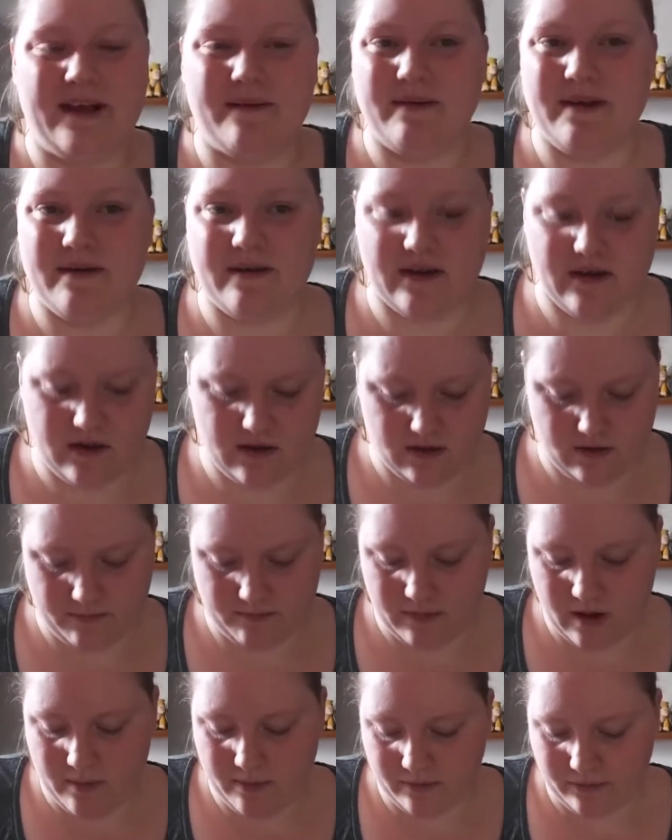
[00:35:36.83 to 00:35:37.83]
I mean, oh,
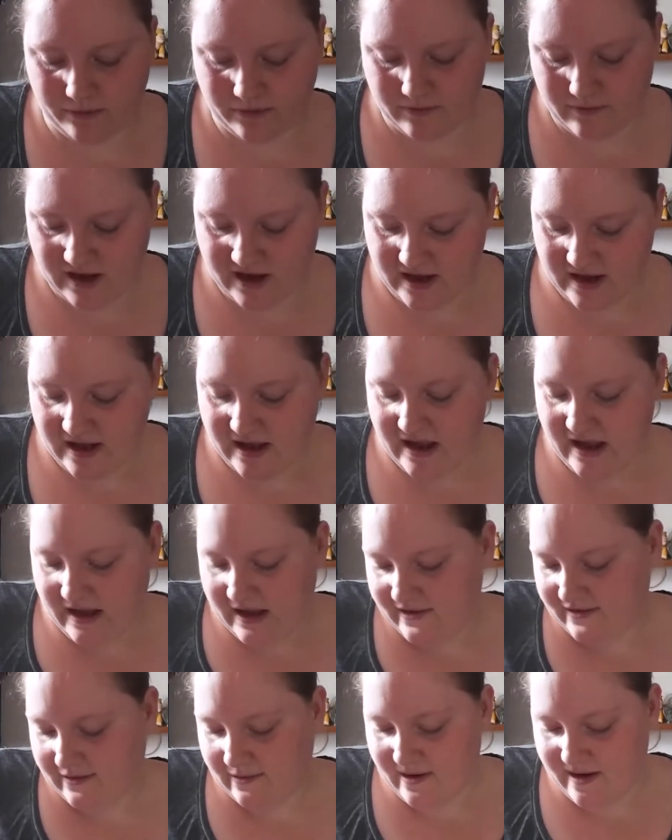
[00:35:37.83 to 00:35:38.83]
bobbles.
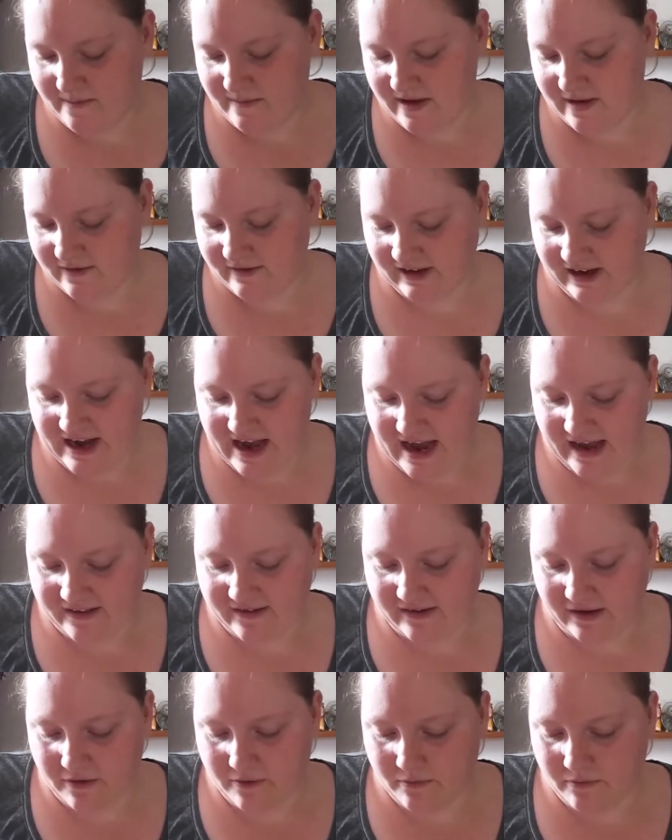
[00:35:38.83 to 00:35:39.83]
So I
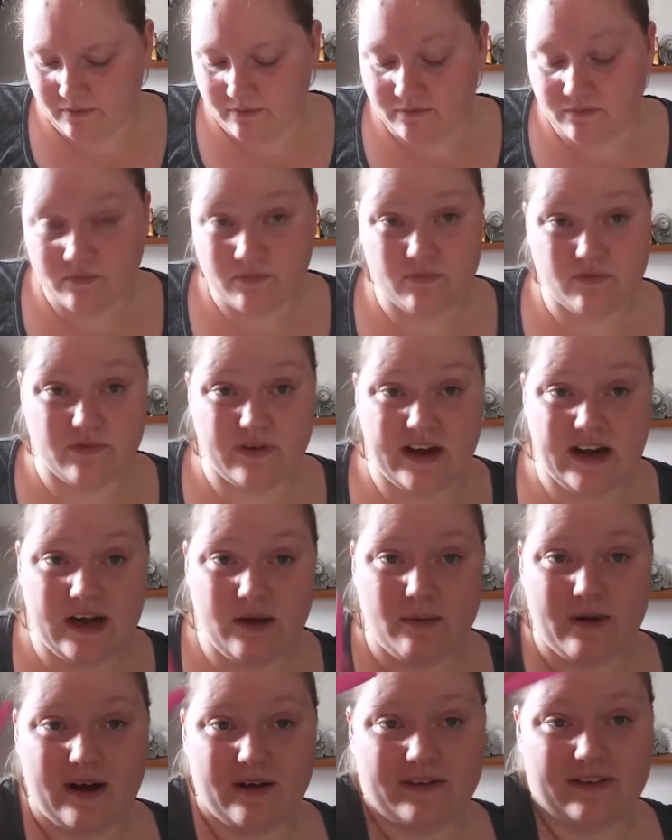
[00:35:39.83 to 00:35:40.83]
had to go
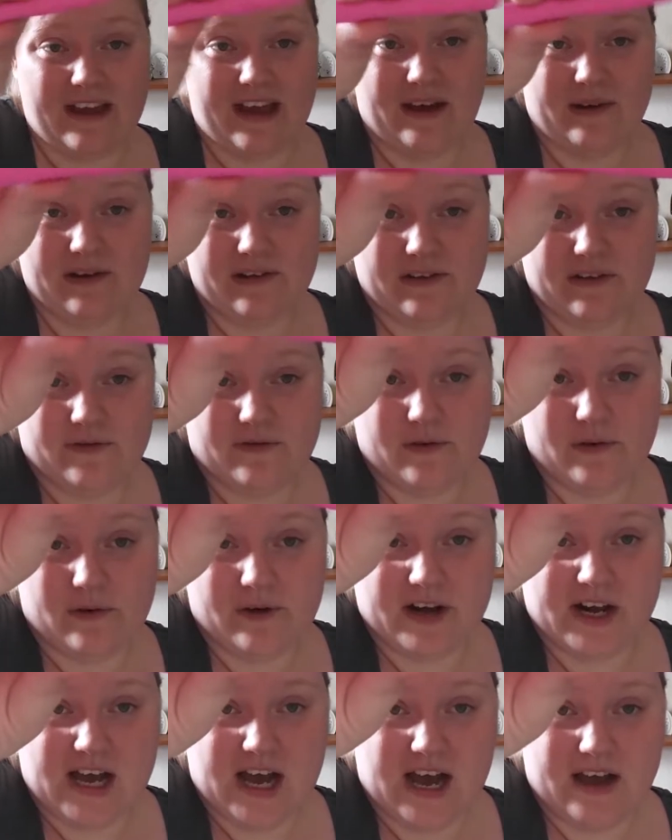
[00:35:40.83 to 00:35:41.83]
really well down. It's a
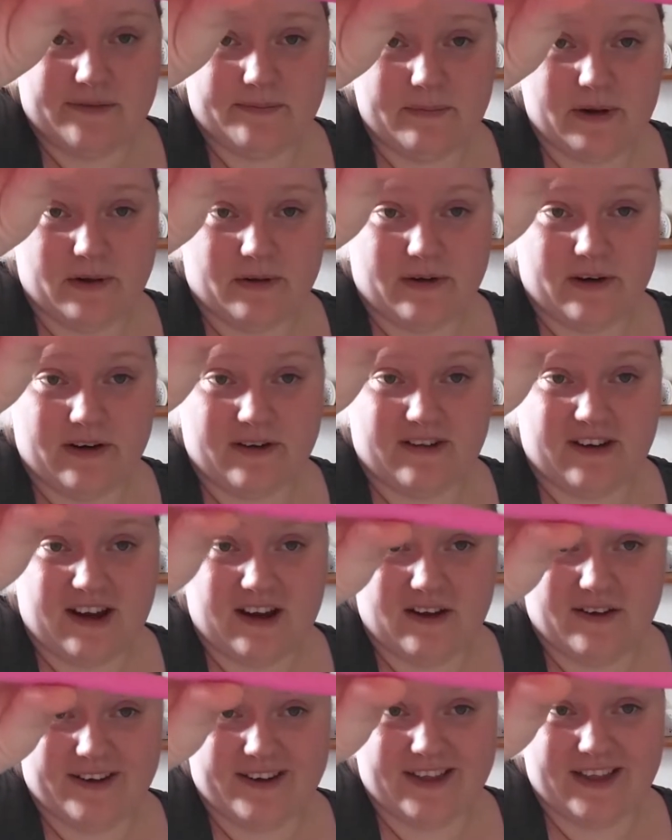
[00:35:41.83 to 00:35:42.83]
4.5mm
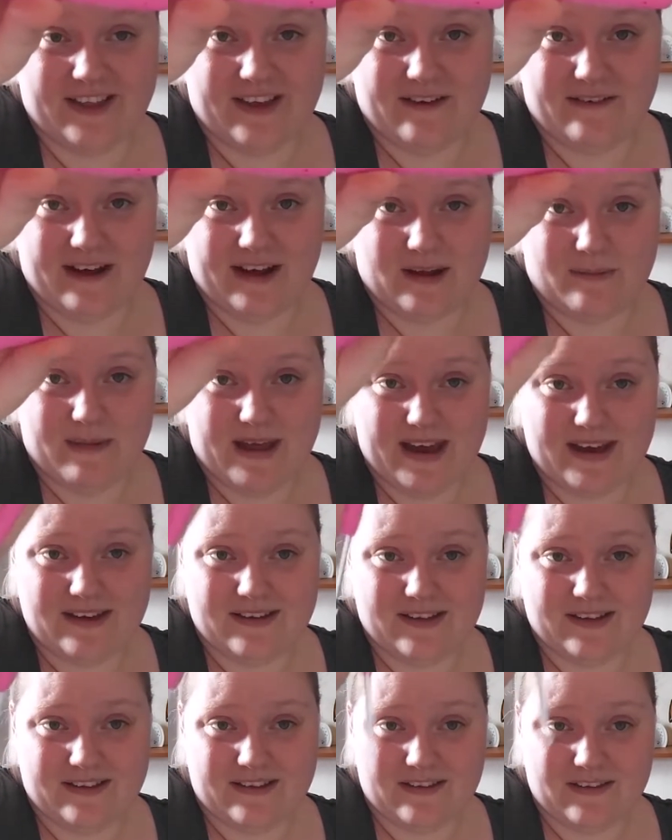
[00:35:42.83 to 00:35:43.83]
crochet hook that they
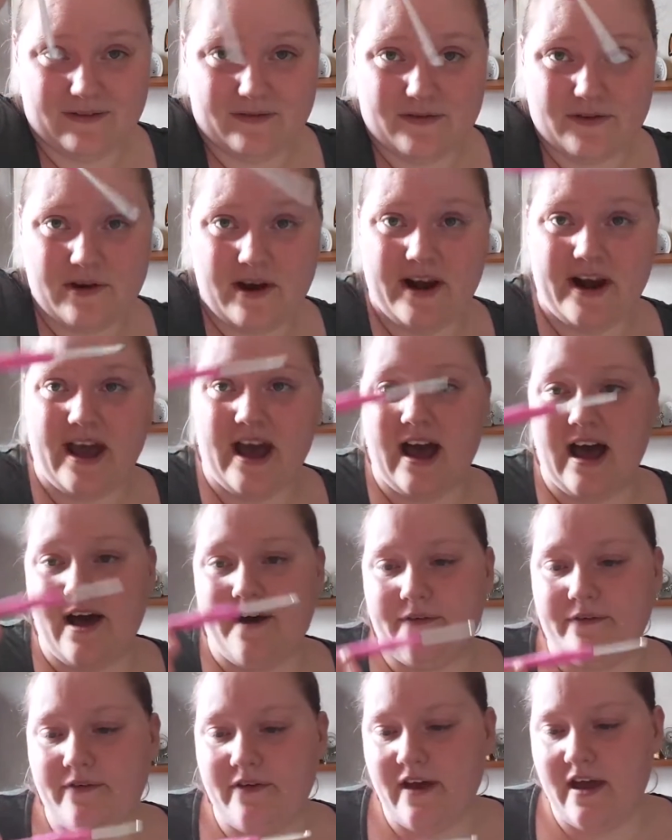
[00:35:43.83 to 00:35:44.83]
recommend. This is a
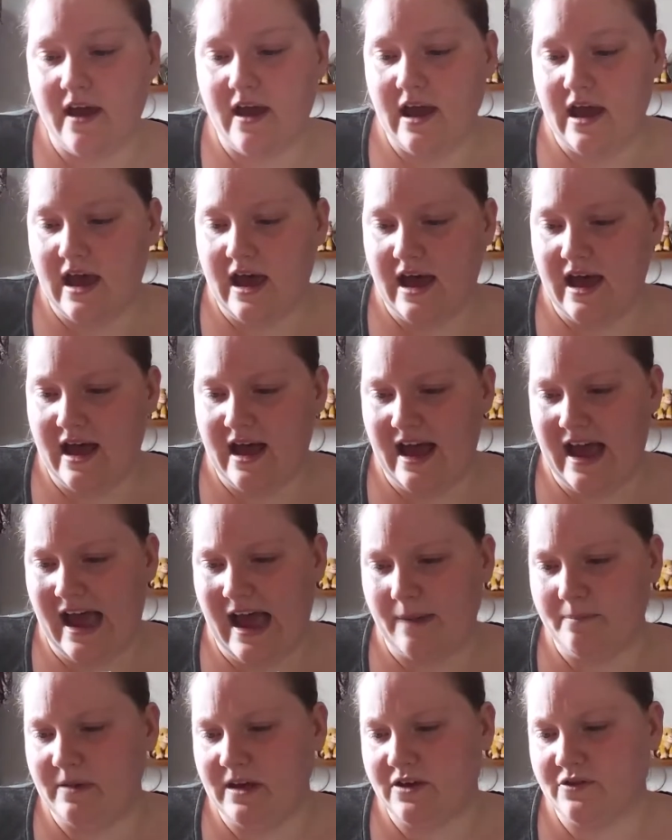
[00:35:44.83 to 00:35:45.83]
3.5
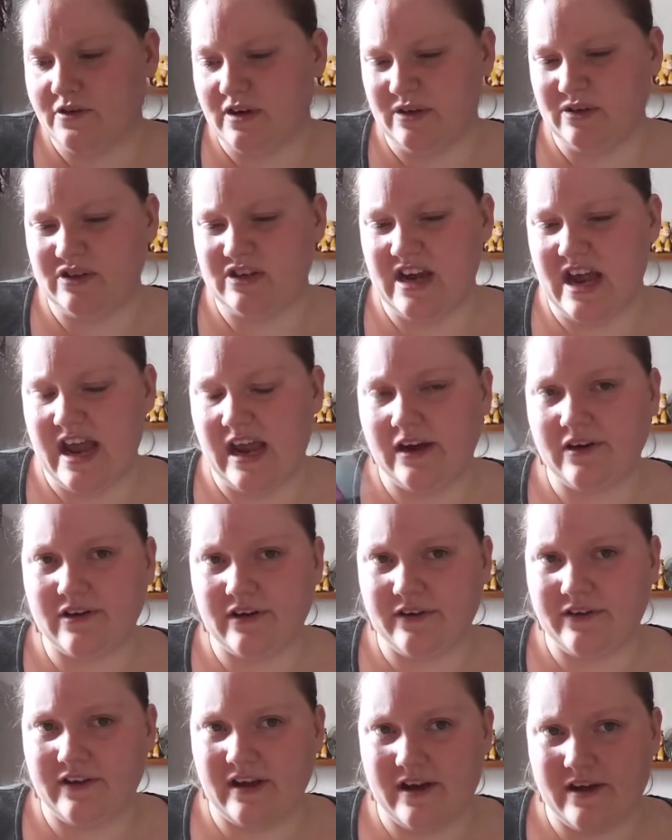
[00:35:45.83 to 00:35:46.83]
Happy Crocheting
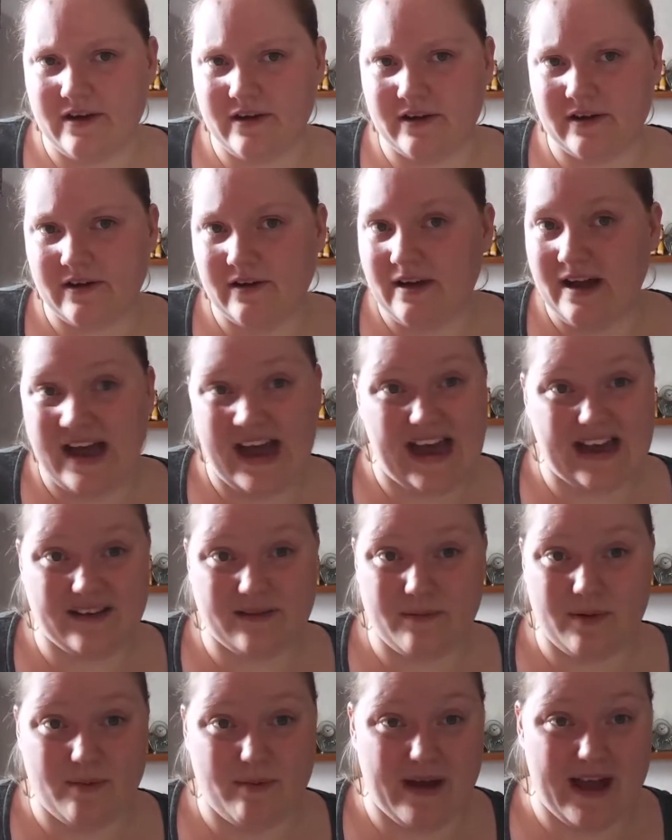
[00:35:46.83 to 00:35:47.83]
crochet hook. I
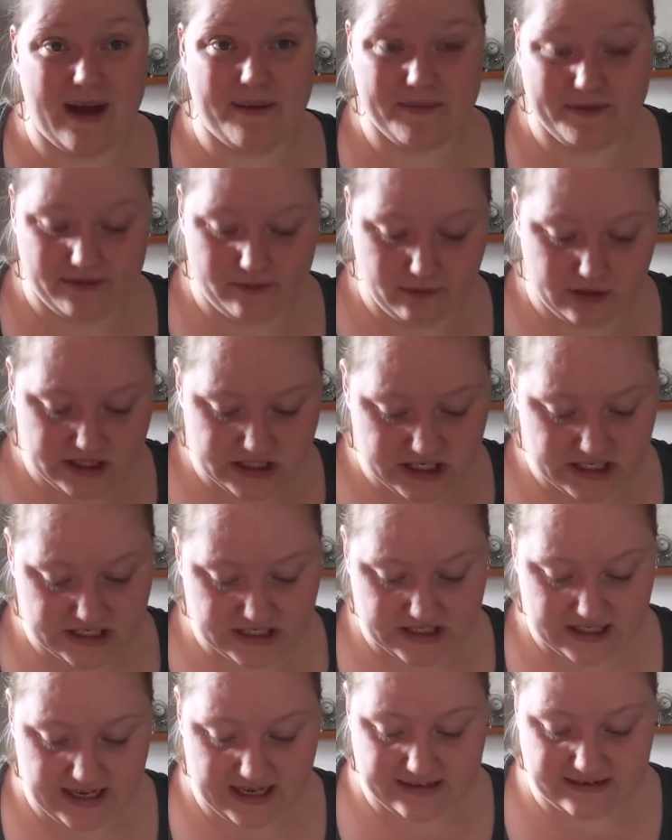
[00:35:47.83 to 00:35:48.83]
had them on my Amazon wish
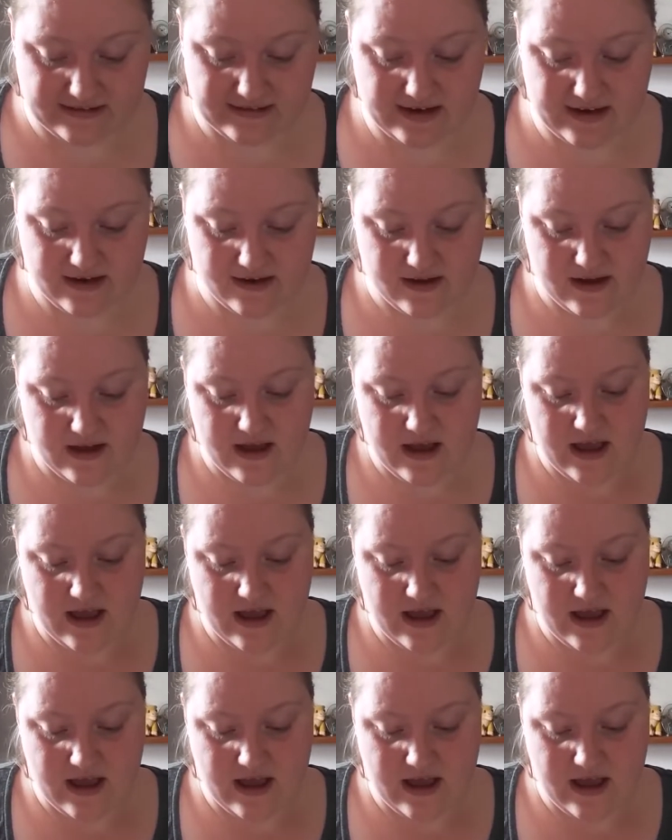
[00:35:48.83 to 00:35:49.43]
list last year.